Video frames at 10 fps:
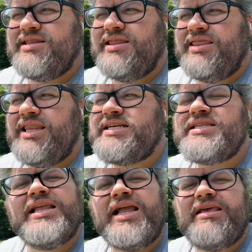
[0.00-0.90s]
less
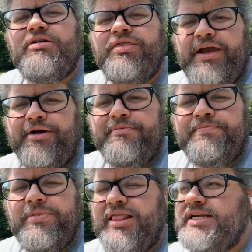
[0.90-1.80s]
than ideal there.
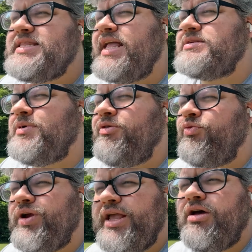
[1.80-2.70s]
At least that is my
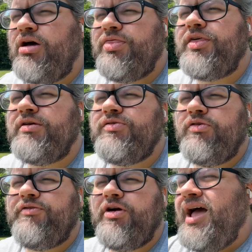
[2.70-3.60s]
reading on things so
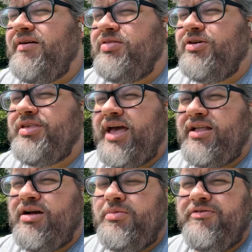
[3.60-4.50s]
far. I've looked at
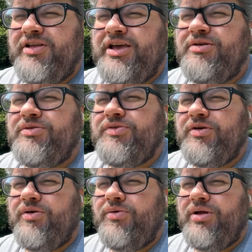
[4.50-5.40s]
a couple videos,
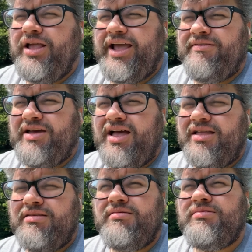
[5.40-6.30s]
so I've
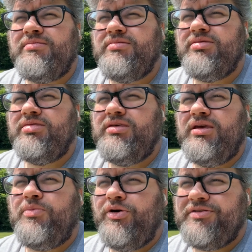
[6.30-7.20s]
got
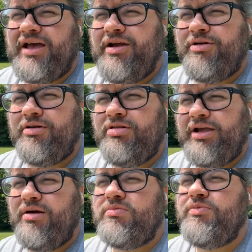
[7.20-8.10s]
the Points Guy article
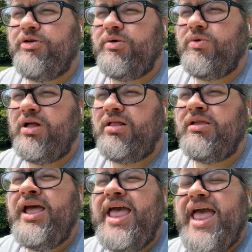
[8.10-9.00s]
down pretty well.
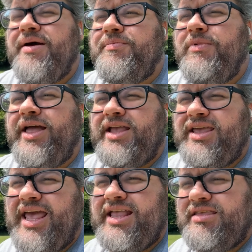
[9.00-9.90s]
And
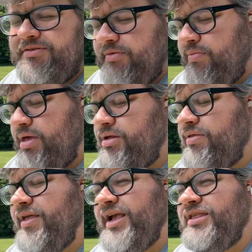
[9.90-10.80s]
again, it doesn't
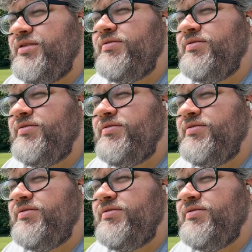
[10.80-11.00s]
mention that a